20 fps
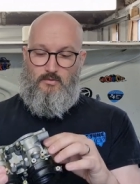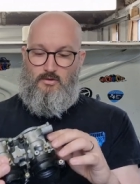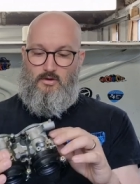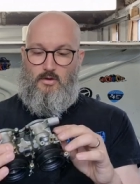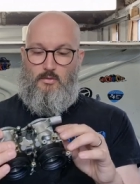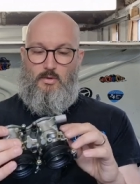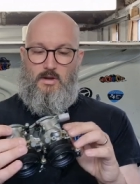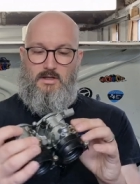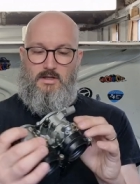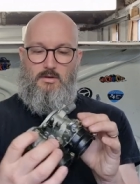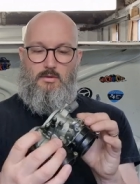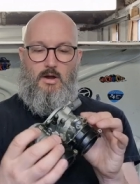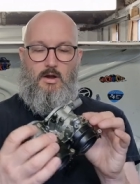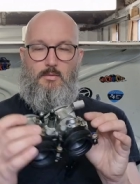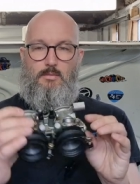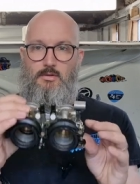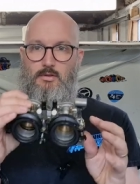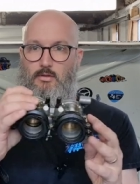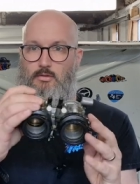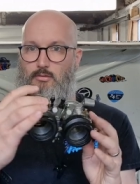So when you
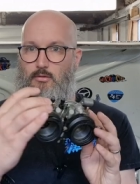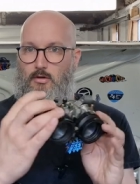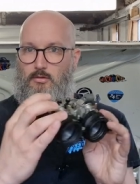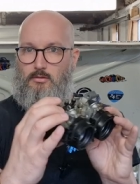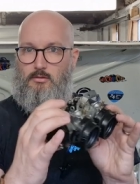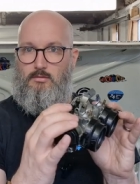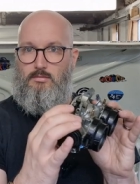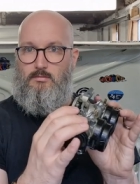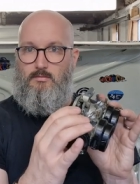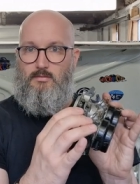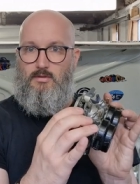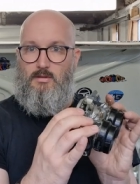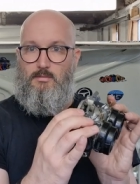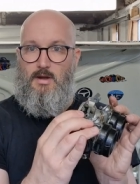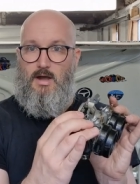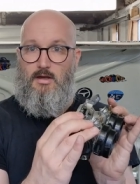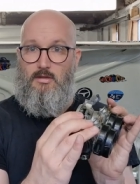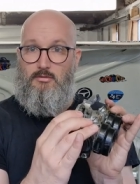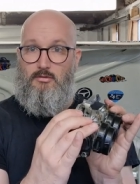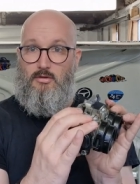open the throttle, the
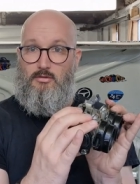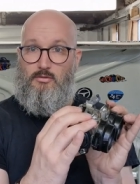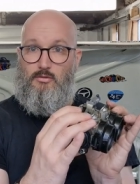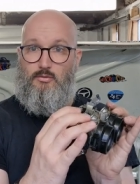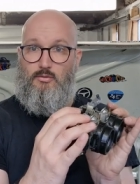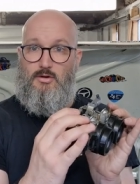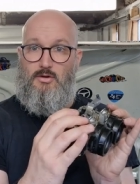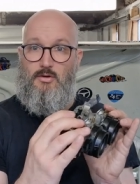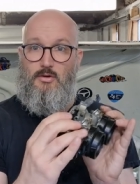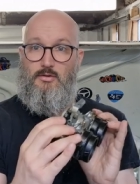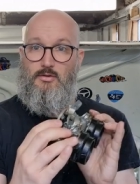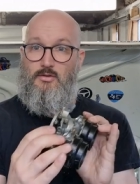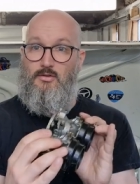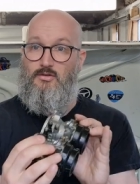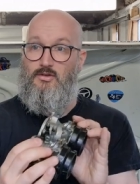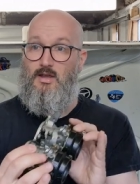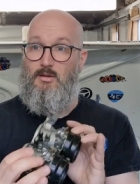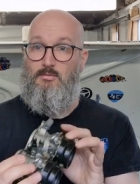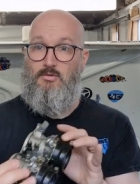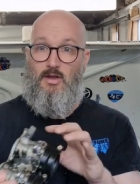amount of throttles recorded at the
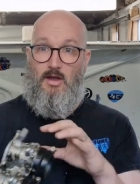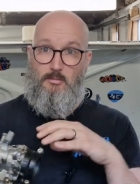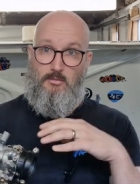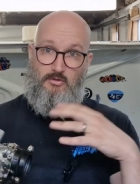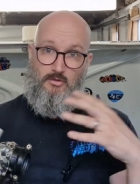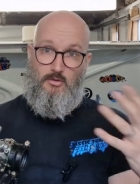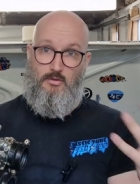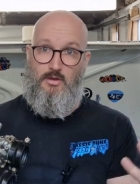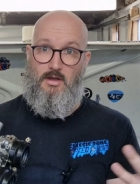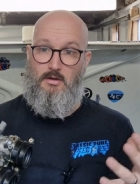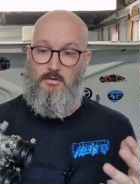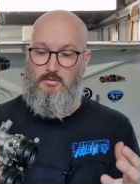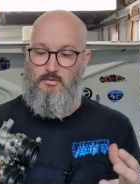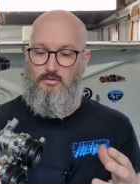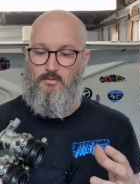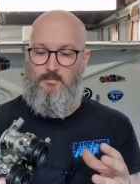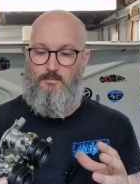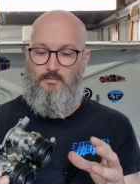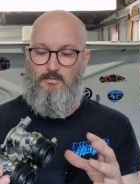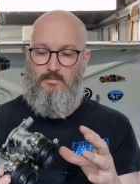same time as all
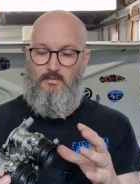those,